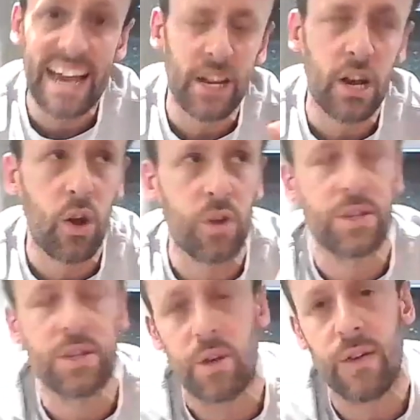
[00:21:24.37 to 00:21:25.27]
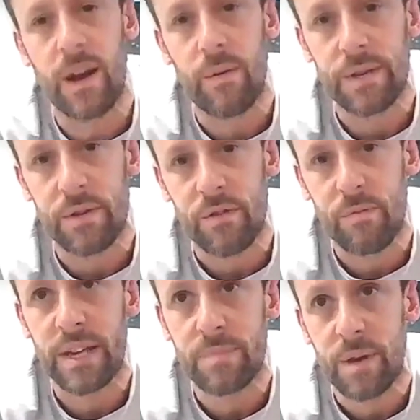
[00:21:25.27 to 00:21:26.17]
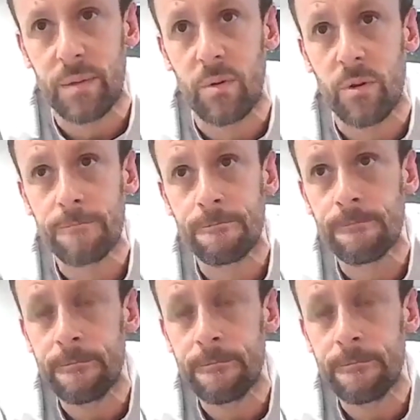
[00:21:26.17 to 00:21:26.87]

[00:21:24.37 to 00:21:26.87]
has a lot to do with how we sort of place people.